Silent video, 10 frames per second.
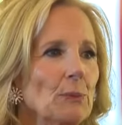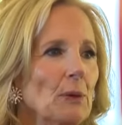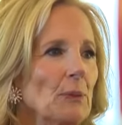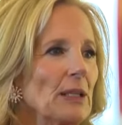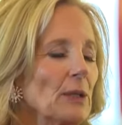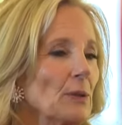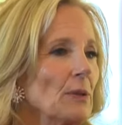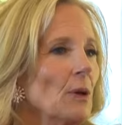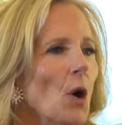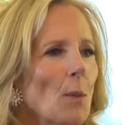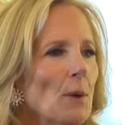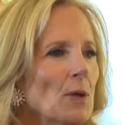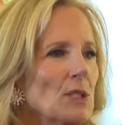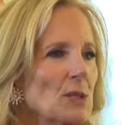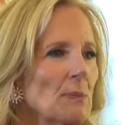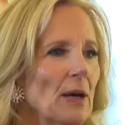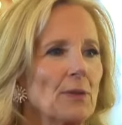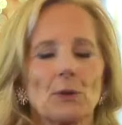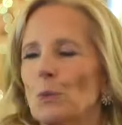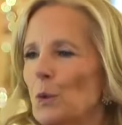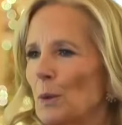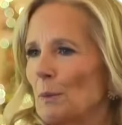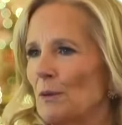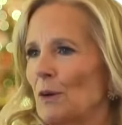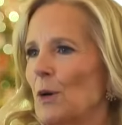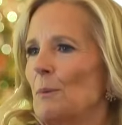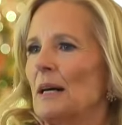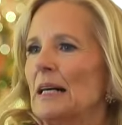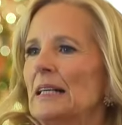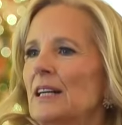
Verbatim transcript: and we can almost smell their warm aroma,